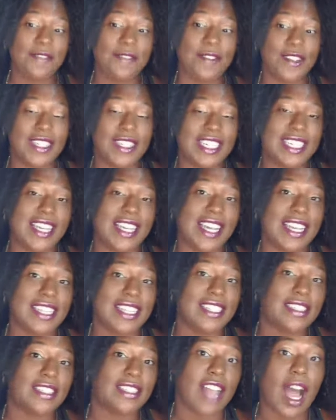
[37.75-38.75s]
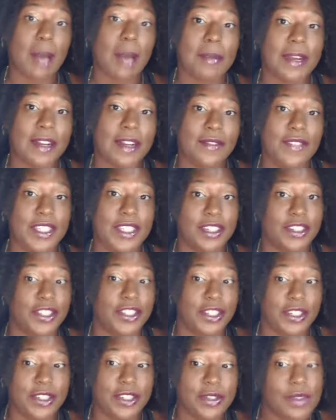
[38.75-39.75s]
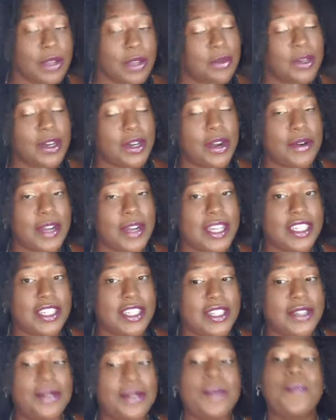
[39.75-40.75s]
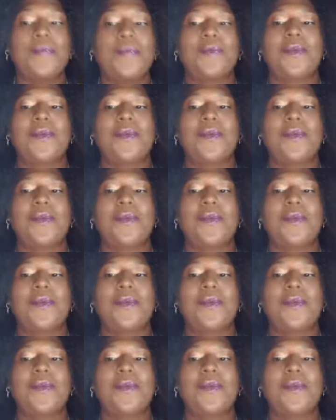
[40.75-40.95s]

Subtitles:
for today's topic of Dear Journal that we're going to do,